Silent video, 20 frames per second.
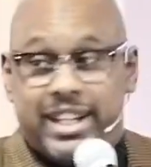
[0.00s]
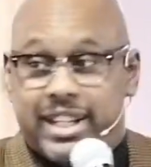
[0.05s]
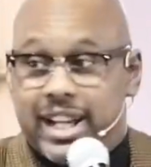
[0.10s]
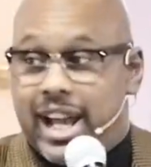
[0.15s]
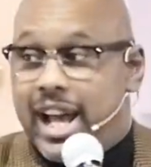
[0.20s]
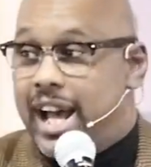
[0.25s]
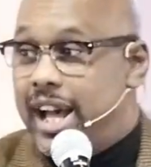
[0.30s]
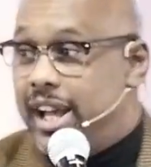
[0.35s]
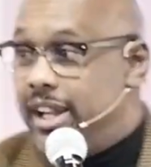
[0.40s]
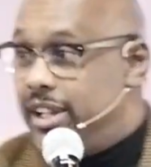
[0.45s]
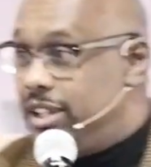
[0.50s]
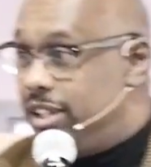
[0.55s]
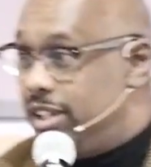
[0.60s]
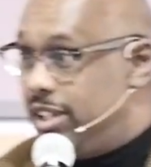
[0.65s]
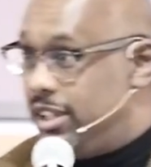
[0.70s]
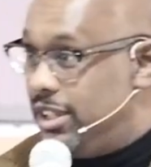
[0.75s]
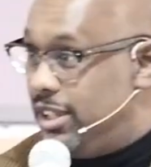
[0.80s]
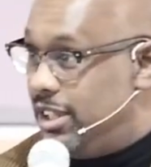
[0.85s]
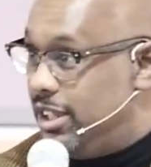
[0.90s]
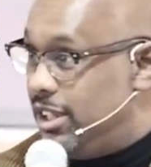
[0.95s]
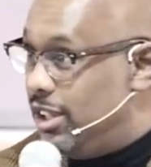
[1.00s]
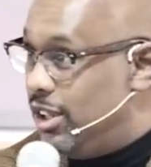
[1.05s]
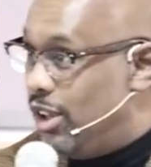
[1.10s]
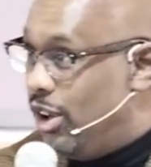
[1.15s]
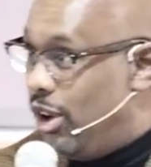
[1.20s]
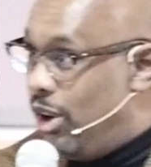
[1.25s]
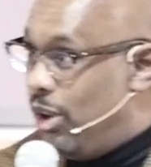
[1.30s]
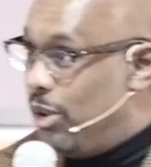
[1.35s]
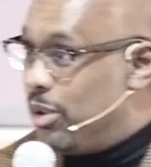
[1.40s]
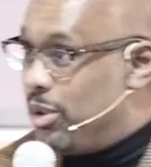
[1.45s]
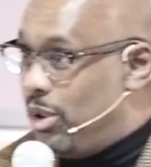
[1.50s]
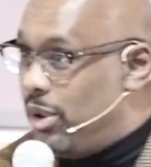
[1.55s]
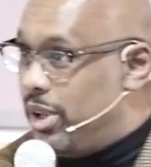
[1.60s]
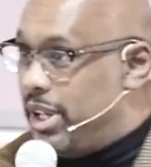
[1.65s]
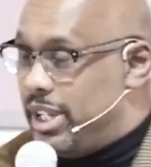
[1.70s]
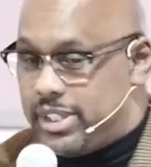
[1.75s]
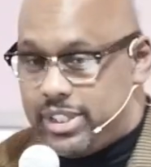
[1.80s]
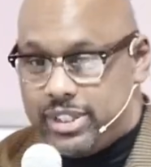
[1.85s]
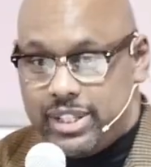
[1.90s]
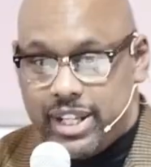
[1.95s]
God. Hold on
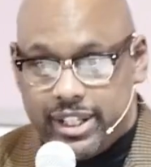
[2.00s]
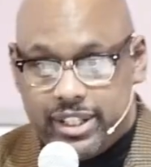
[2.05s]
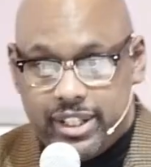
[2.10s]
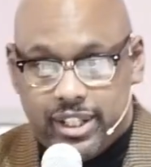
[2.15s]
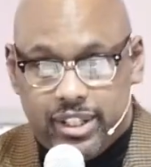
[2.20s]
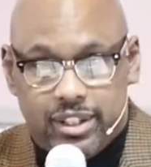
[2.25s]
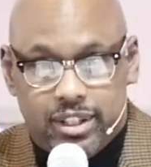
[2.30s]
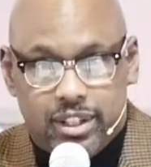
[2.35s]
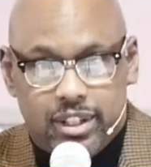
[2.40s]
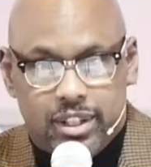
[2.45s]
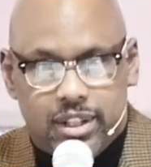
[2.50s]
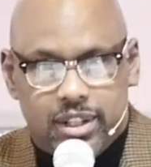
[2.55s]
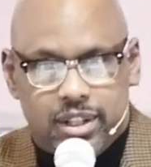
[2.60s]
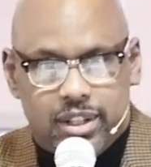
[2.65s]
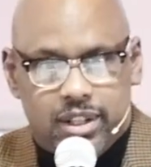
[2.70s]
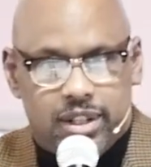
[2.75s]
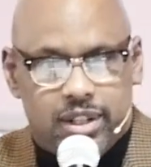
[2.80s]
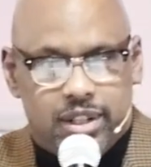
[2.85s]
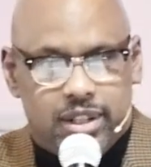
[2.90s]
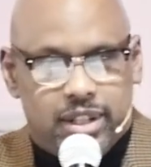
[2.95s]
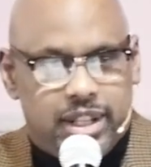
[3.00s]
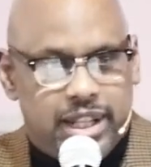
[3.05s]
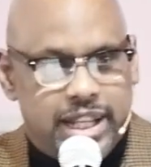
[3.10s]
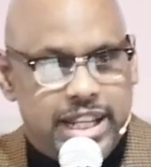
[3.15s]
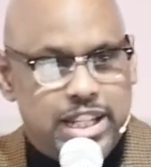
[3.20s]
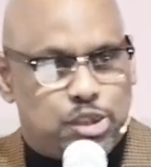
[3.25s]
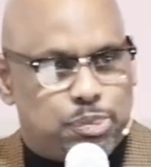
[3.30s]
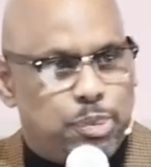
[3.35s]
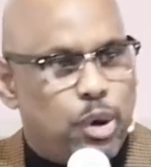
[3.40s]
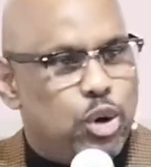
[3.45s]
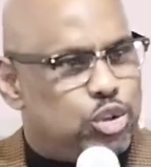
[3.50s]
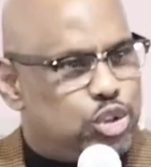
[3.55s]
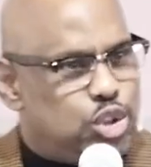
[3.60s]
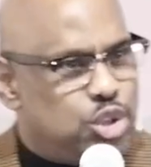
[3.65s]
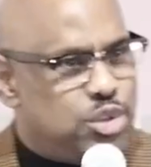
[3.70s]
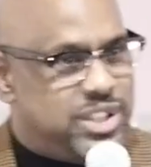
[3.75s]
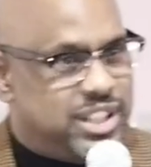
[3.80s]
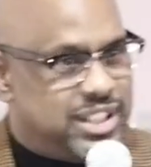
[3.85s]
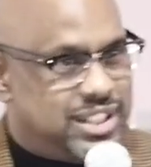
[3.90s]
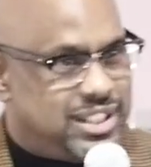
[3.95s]
a second. He spoke
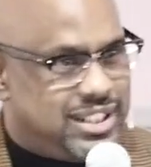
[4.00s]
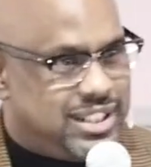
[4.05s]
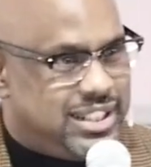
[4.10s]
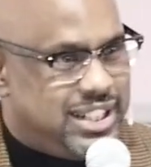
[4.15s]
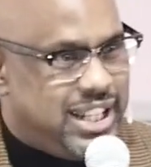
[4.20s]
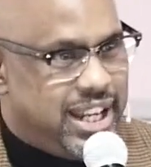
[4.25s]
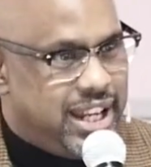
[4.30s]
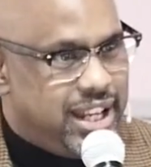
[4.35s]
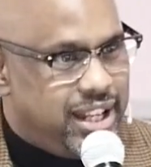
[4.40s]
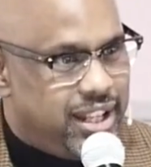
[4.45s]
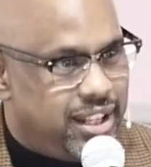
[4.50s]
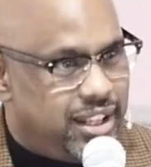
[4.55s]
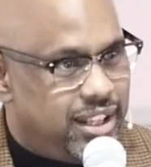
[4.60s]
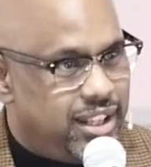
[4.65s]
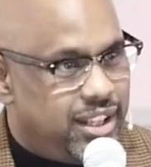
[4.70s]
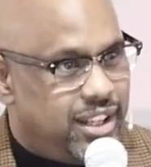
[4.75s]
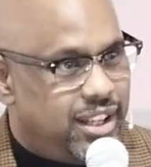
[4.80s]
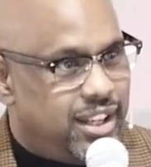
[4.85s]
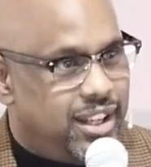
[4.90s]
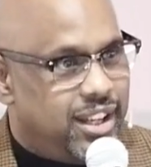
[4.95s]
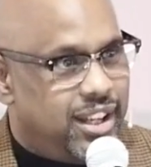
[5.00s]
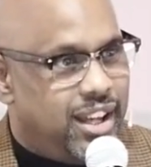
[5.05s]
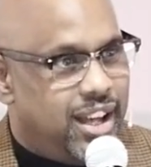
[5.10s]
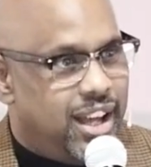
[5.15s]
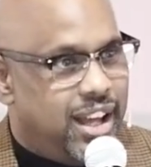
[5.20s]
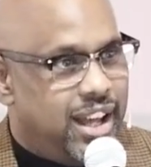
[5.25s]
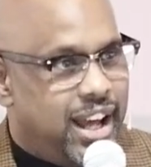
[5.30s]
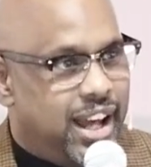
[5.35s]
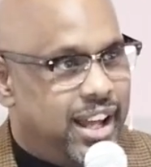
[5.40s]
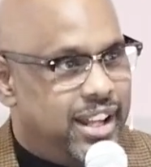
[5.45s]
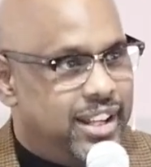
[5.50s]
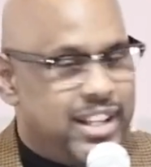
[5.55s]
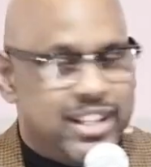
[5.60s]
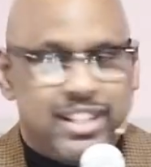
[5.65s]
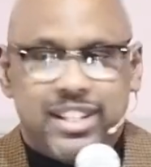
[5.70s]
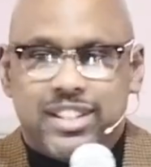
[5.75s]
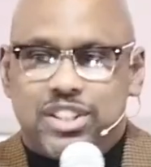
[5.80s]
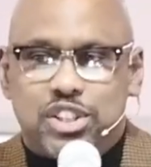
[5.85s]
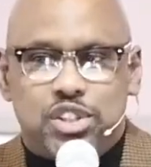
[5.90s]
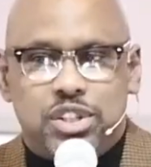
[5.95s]
to the sea.
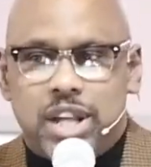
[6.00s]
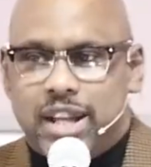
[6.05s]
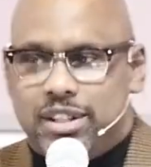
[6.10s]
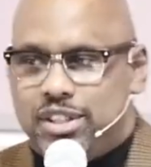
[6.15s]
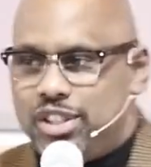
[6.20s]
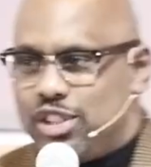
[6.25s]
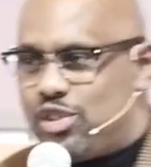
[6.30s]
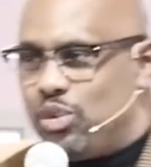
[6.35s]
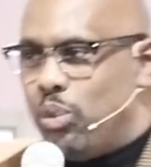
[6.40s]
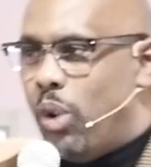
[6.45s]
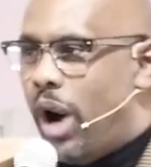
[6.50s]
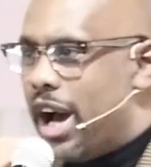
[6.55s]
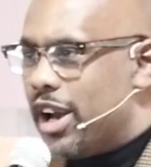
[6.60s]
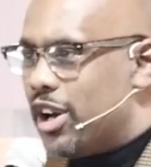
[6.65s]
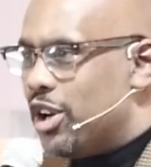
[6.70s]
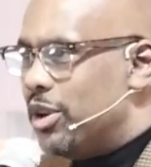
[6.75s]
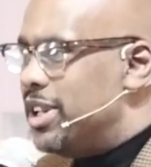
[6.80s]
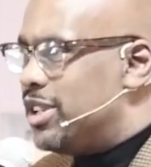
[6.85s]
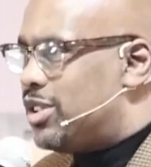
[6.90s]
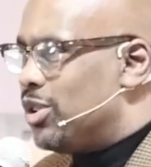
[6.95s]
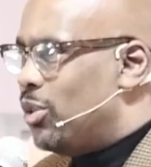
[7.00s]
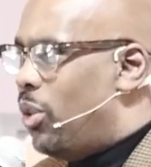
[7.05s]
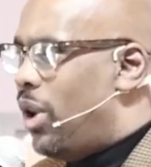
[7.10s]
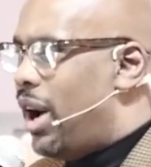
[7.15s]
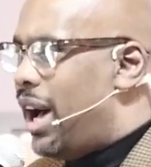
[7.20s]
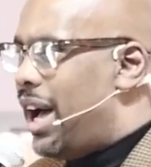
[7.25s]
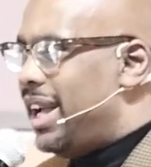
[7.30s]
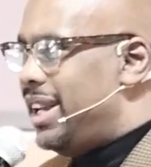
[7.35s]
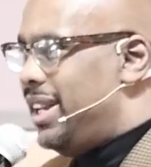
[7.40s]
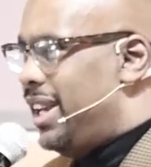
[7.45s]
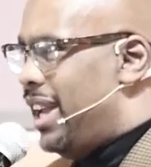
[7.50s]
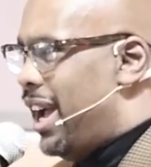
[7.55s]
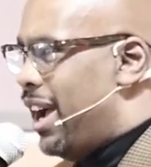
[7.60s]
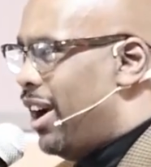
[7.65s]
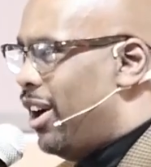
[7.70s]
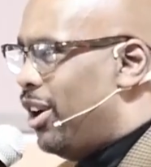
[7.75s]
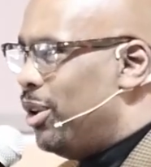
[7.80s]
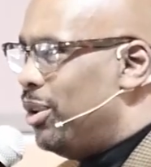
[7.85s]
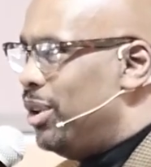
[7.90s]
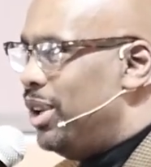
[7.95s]
This is not just water into wine
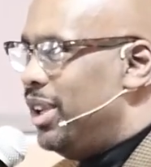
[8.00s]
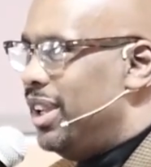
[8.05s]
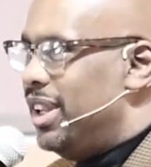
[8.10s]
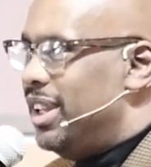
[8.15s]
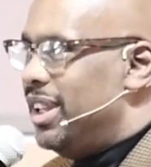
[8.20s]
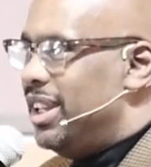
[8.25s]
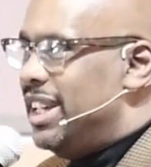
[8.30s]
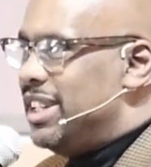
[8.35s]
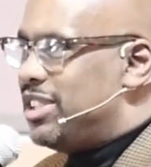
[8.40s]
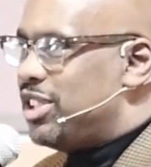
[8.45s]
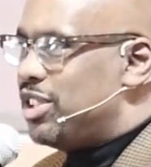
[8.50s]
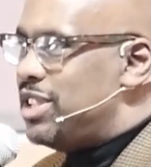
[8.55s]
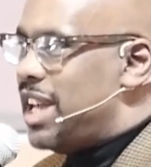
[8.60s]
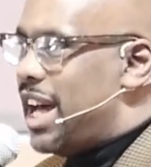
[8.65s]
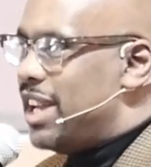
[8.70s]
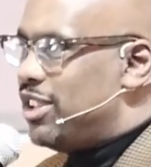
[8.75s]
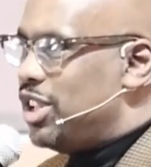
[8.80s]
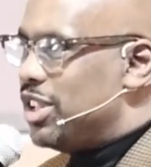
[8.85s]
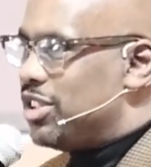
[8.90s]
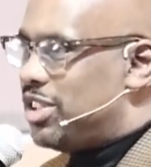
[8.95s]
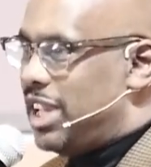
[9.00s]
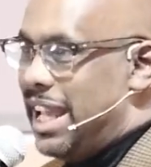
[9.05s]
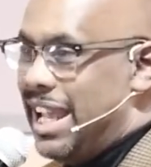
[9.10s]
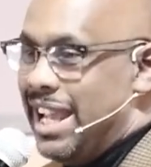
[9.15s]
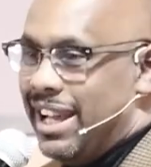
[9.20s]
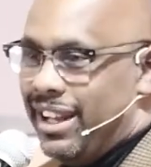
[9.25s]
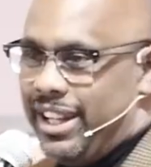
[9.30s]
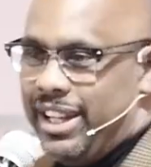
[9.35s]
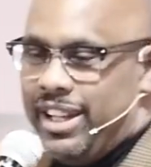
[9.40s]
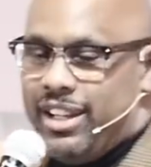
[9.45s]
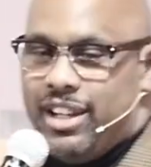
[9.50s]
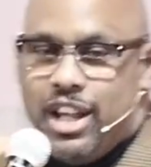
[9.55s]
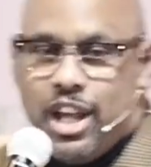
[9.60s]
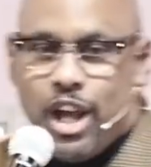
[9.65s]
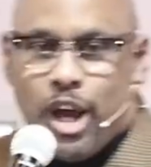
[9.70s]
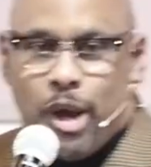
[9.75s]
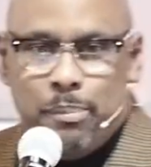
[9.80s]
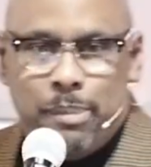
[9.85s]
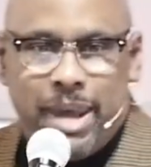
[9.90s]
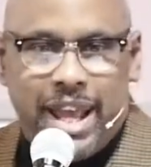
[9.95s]
now. This is not just healing
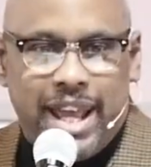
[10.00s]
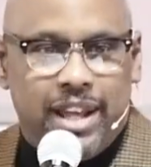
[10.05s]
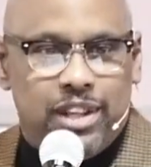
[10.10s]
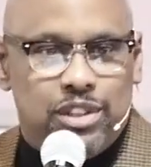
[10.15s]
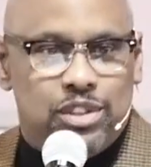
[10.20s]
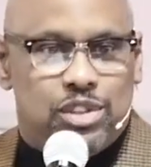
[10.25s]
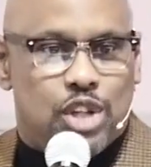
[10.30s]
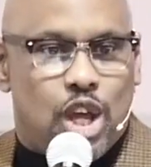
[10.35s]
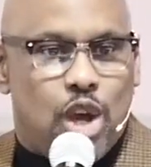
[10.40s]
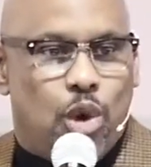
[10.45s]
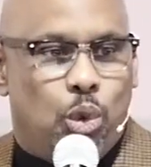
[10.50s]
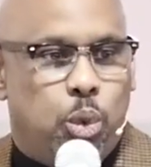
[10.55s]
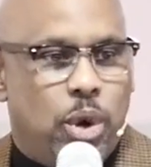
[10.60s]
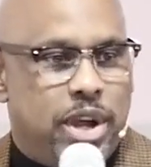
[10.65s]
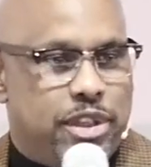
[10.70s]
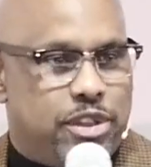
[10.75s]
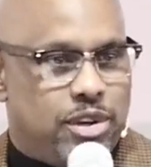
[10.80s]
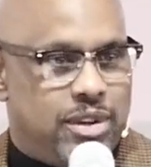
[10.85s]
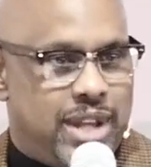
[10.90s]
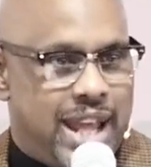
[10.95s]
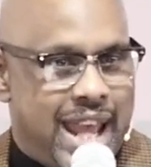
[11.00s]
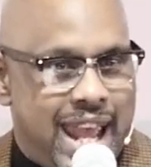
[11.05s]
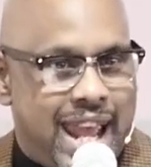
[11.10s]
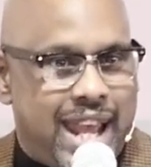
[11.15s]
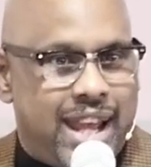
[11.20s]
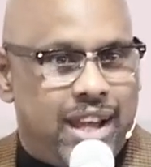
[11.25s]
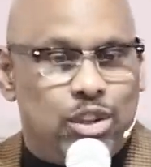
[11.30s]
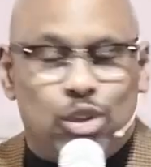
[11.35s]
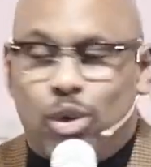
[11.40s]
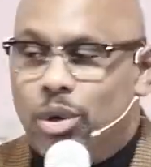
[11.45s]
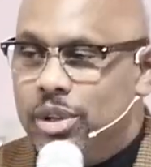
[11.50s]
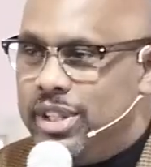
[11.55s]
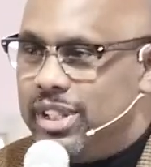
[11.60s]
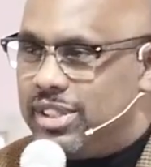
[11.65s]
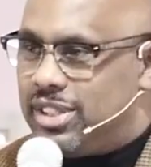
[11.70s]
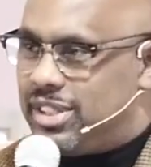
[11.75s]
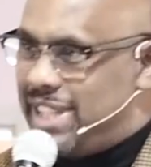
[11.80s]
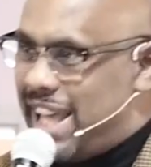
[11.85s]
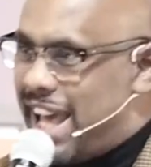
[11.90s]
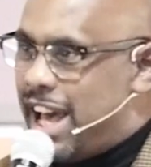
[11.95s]
a man's withered hand on the
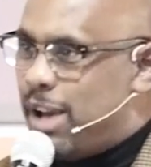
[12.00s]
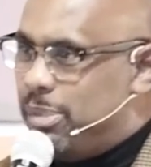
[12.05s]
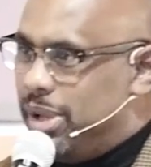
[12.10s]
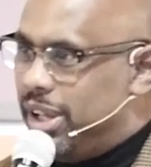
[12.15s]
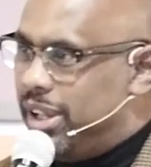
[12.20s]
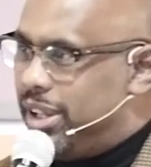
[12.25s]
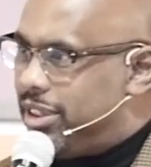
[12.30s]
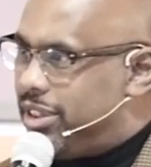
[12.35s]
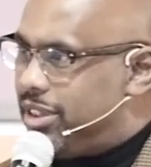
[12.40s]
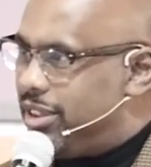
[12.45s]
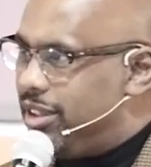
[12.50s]
Sabbath,